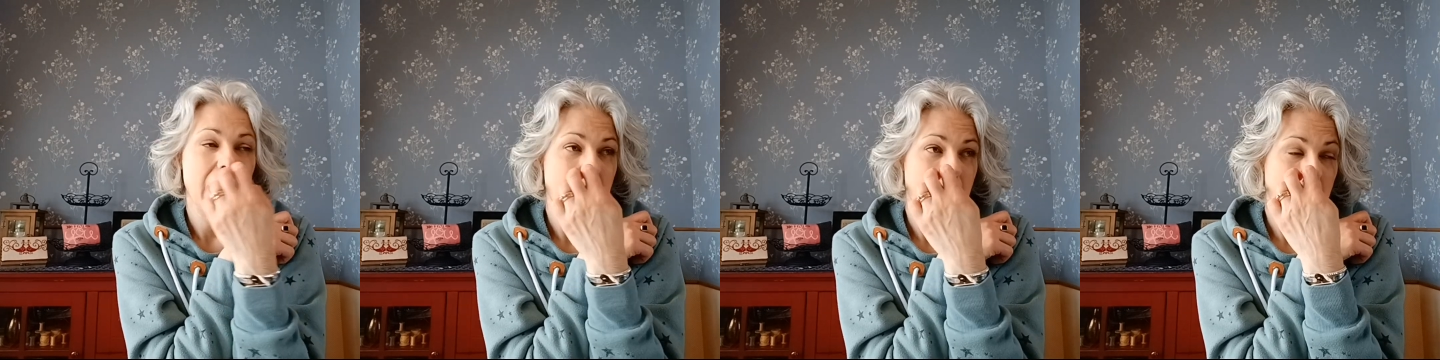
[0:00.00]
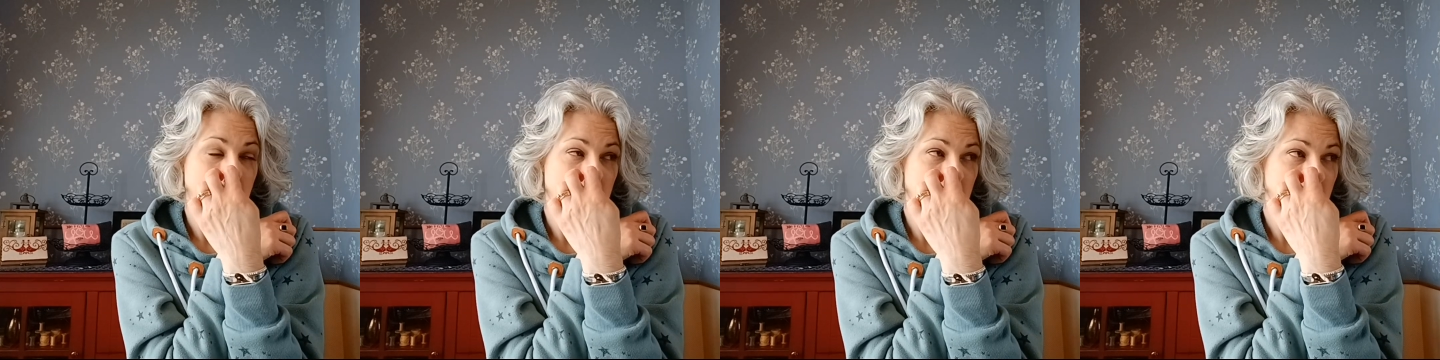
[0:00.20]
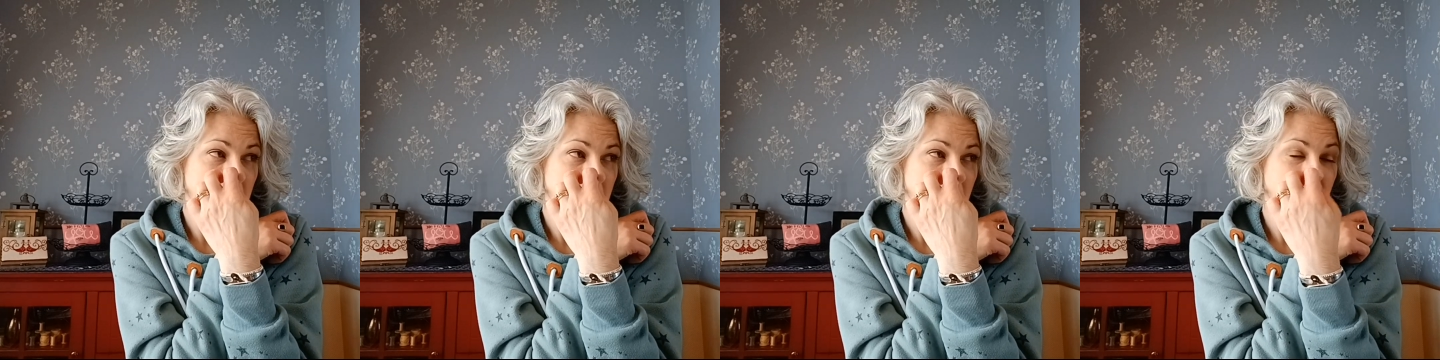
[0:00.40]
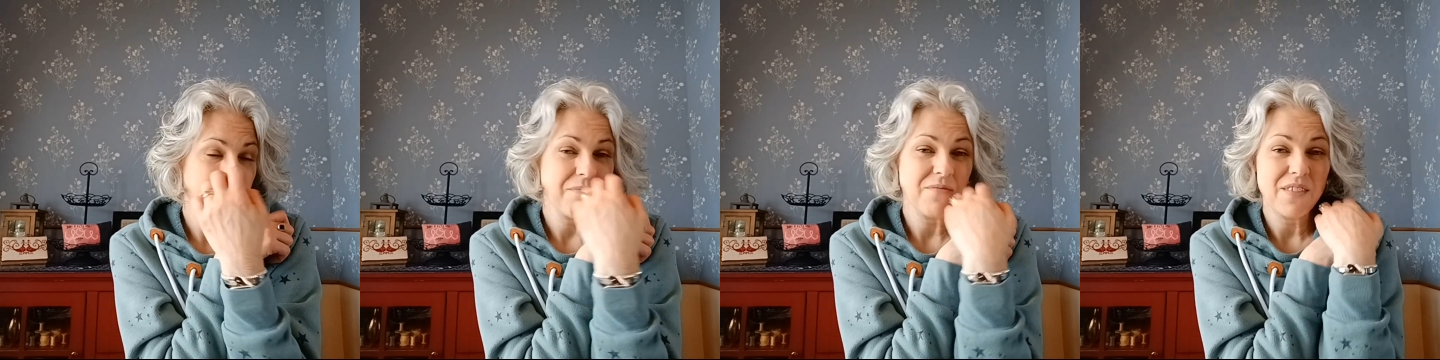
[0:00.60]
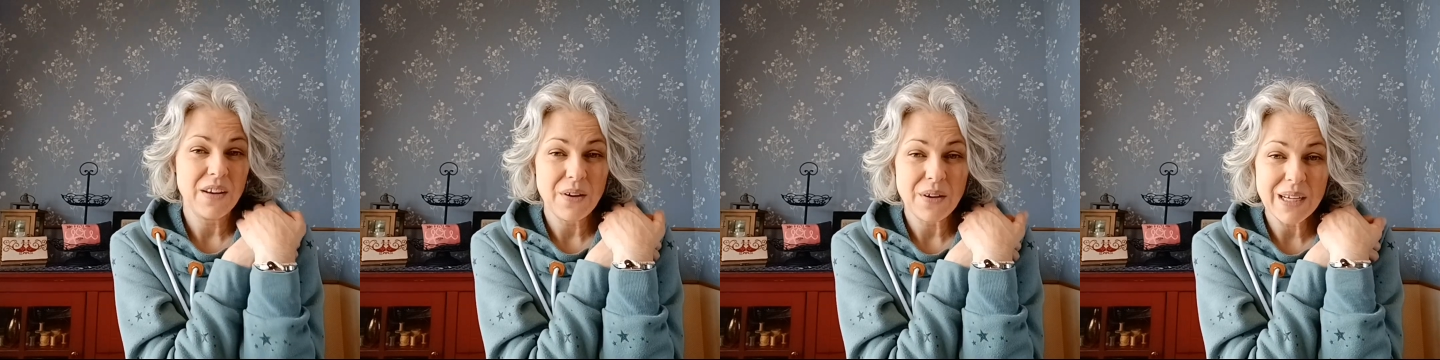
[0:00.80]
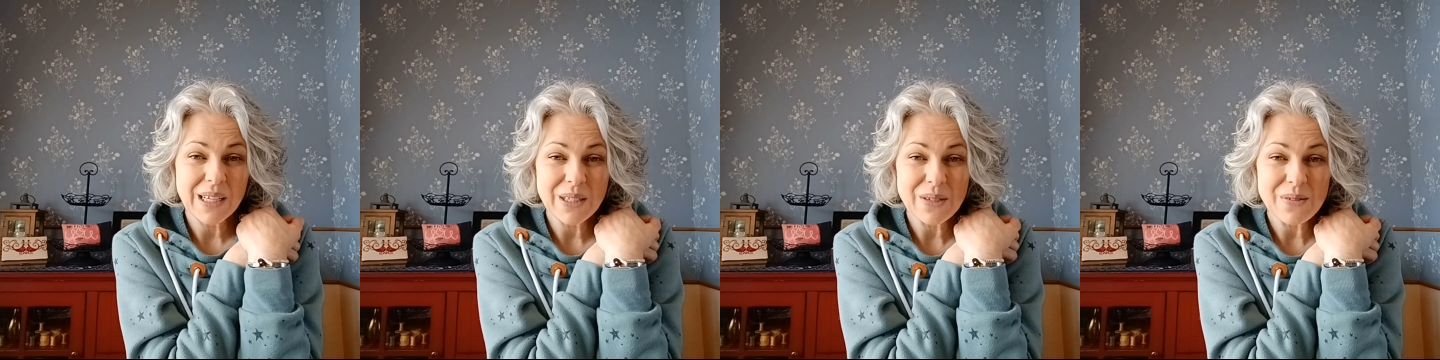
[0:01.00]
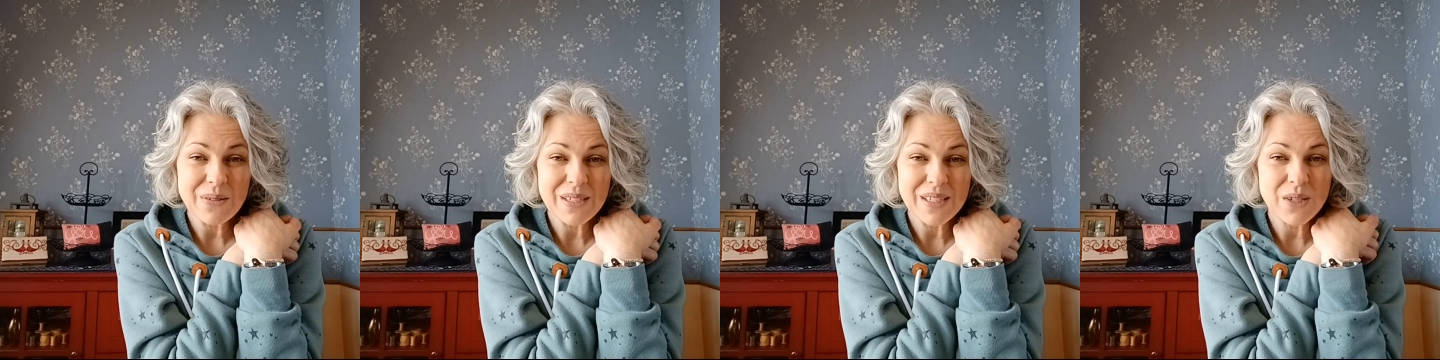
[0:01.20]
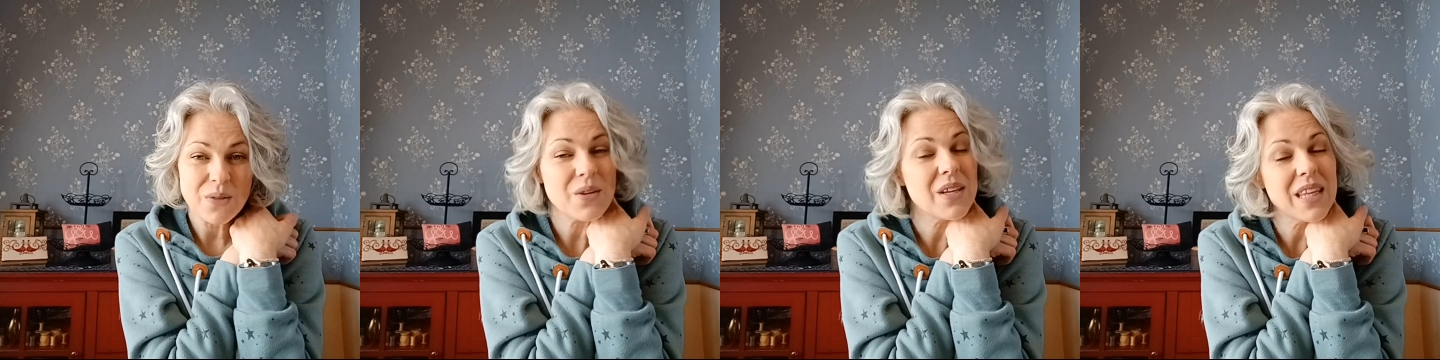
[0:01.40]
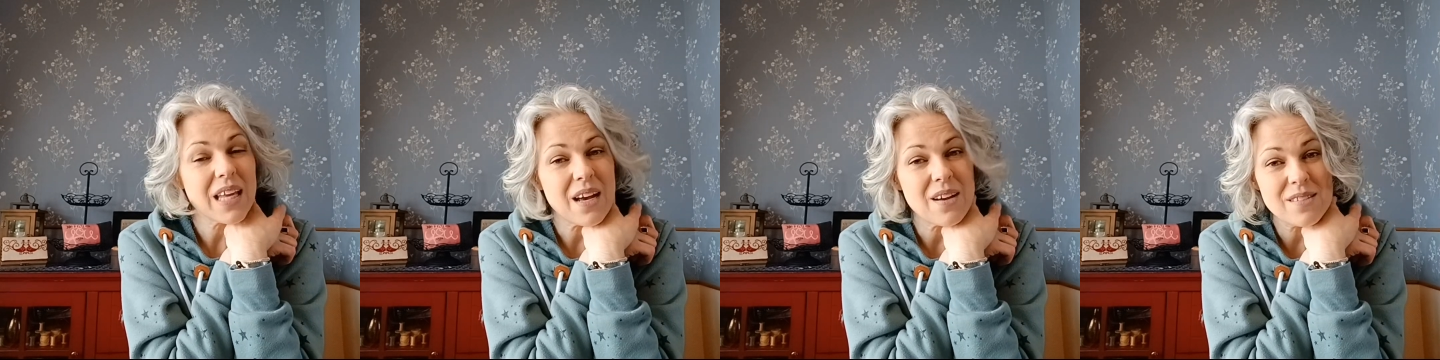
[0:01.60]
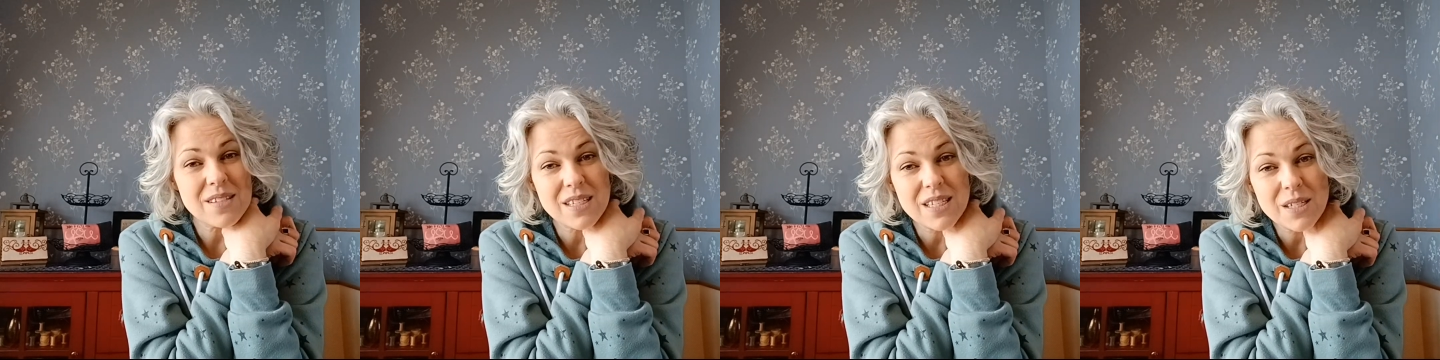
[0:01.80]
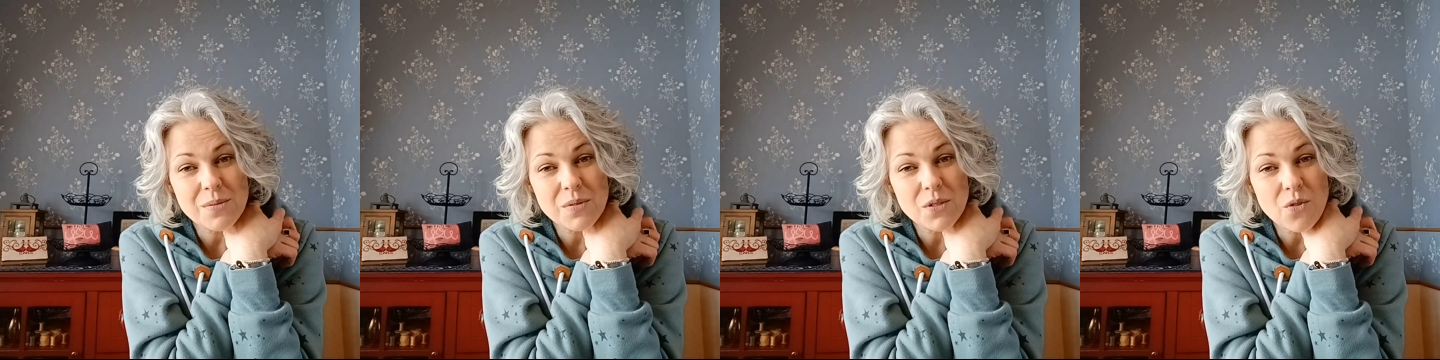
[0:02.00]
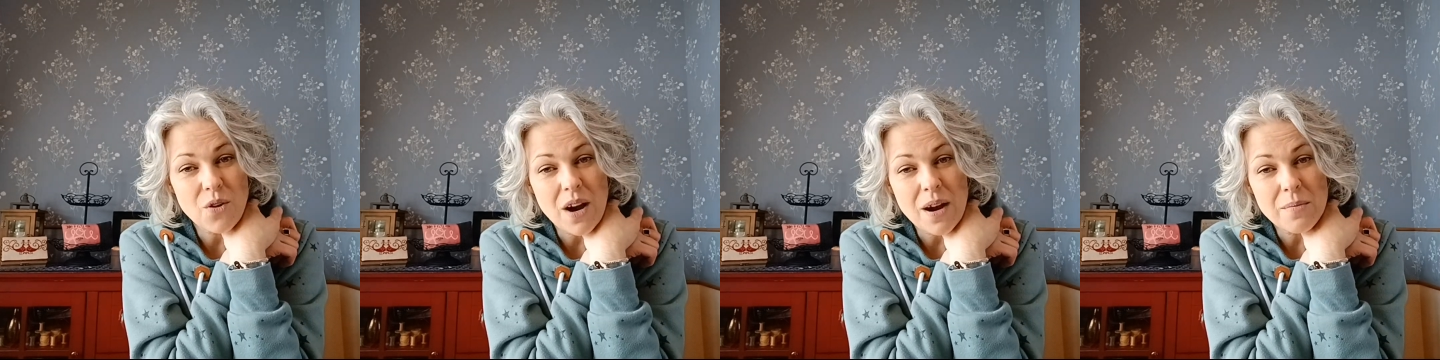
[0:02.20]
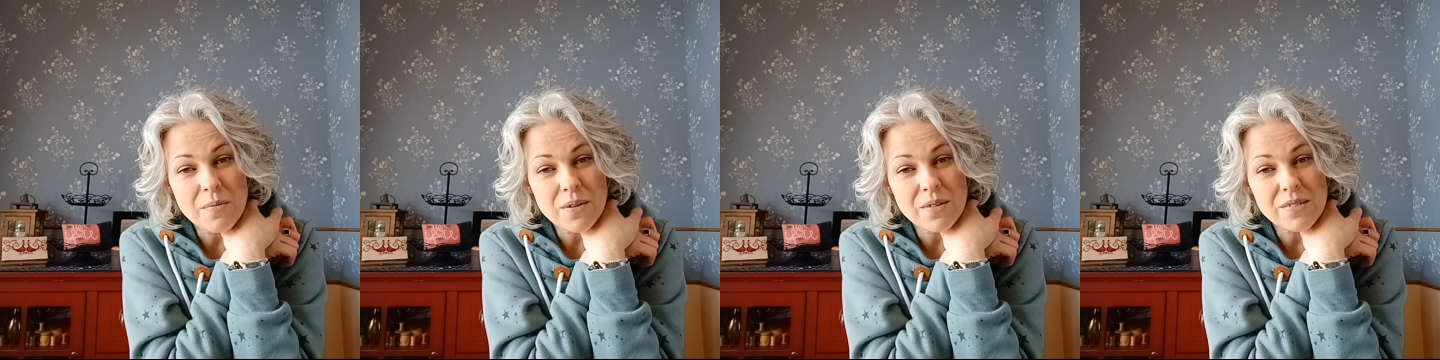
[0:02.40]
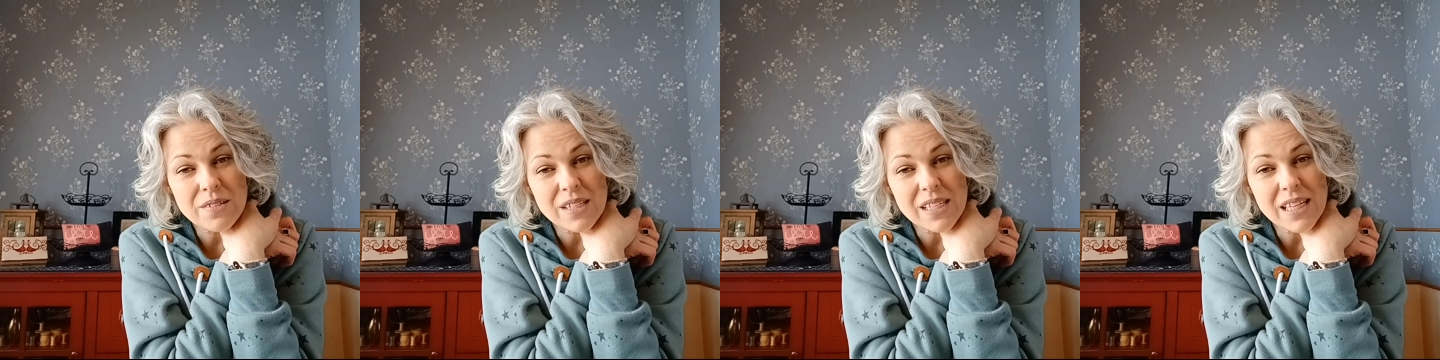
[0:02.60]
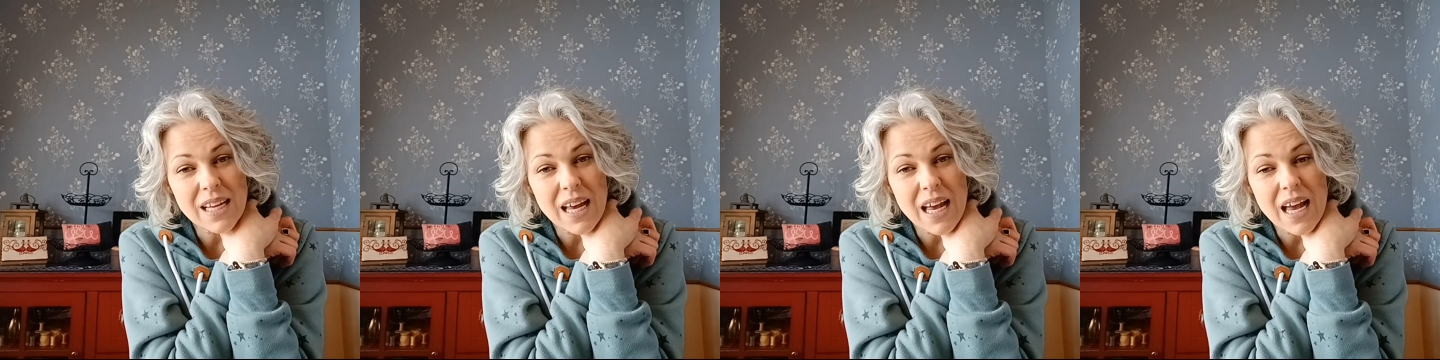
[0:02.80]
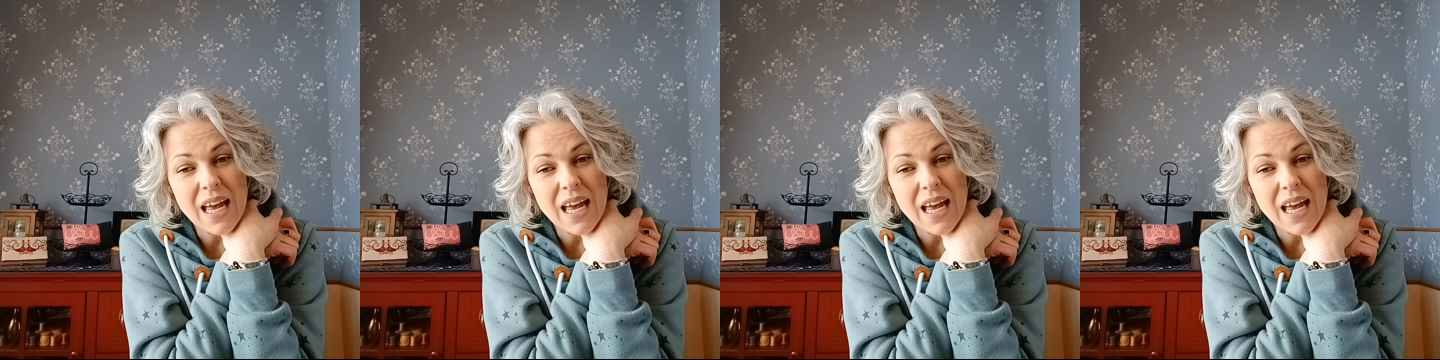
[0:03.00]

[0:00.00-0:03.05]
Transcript: I'm very close to 1,000 subscribers.